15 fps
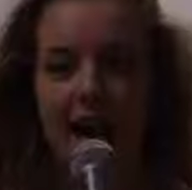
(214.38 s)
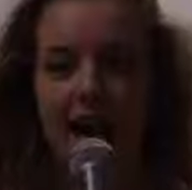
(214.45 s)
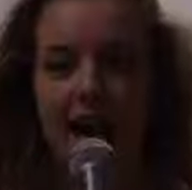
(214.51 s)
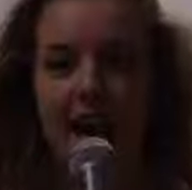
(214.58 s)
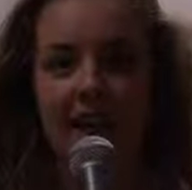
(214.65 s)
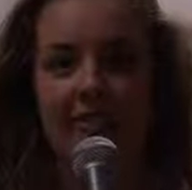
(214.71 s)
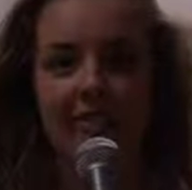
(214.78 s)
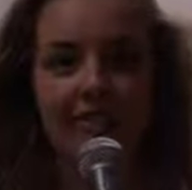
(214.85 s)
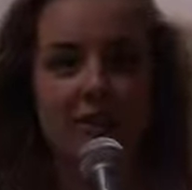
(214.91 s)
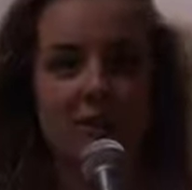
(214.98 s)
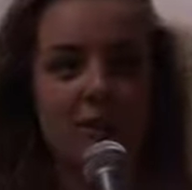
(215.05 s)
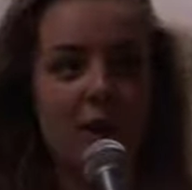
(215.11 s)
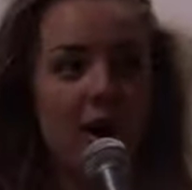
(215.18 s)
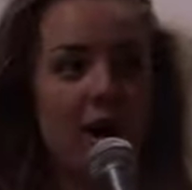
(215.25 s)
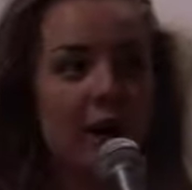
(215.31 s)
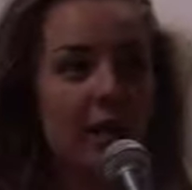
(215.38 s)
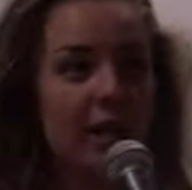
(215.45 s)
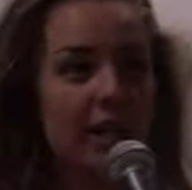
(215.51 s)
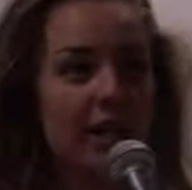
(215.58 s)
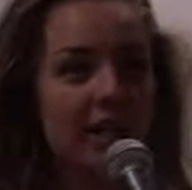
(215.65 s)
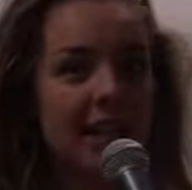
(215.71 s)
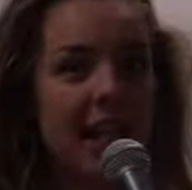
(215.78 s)
I have to
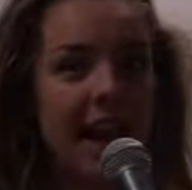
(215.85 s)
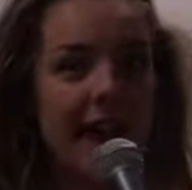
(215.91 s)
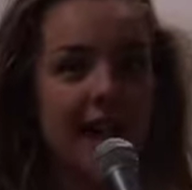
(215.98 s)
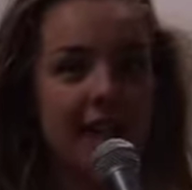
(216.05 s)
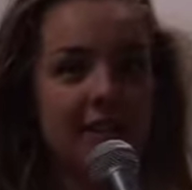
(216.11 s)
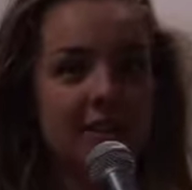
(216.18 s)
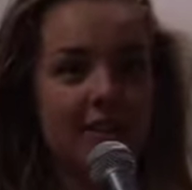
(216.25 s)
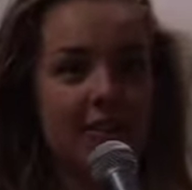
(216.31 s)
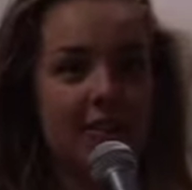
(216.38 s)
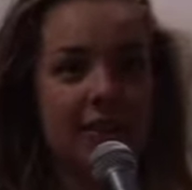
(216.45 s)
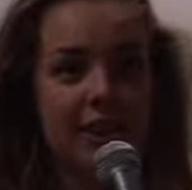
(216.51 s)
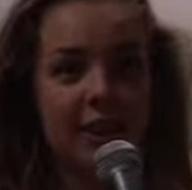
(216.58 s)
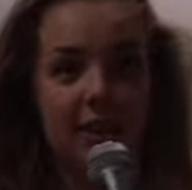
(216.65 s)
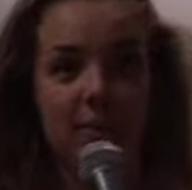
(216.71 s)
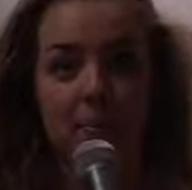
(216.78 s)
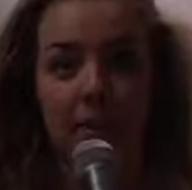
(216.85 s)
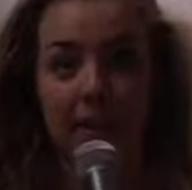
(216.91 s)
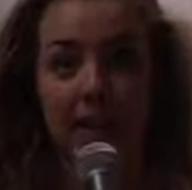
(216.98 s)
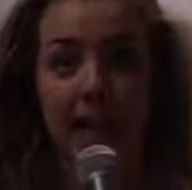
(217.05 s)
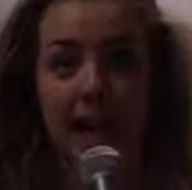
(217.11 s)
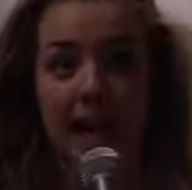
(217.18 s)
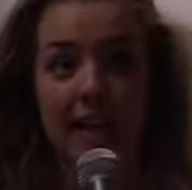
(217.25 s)
always act very
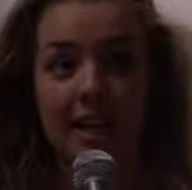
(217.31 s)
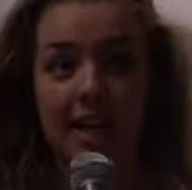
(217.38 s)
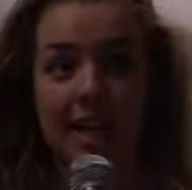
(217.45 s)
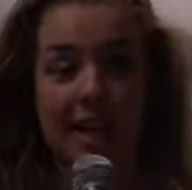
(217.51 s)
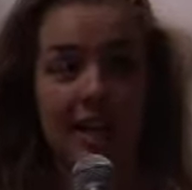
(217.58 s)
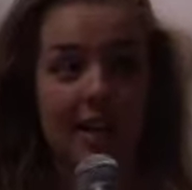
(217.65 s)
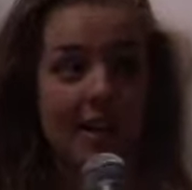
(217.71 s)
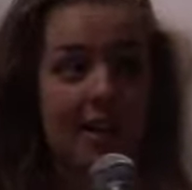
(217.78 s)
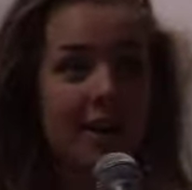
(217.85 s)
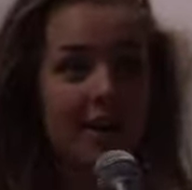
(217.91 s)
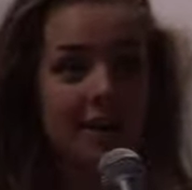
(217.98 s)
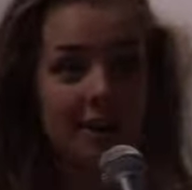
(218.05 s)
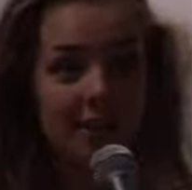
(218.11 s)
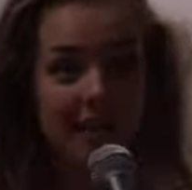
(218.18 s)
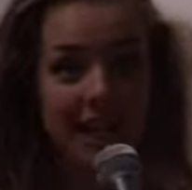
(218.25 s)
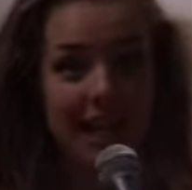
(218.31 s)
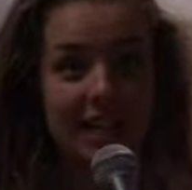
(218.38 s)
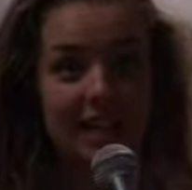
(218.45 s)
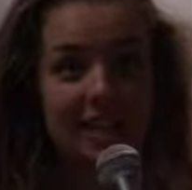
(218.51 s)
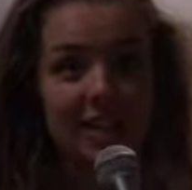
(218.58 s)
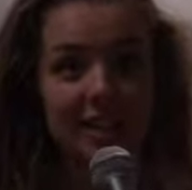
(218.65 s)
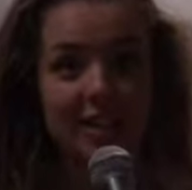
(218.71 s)
polite and
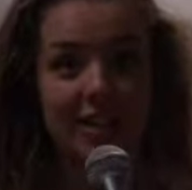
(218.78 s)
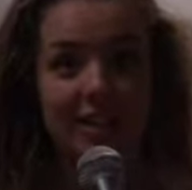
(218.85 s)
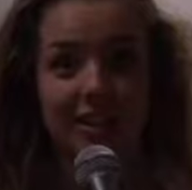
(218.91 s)
understanding to the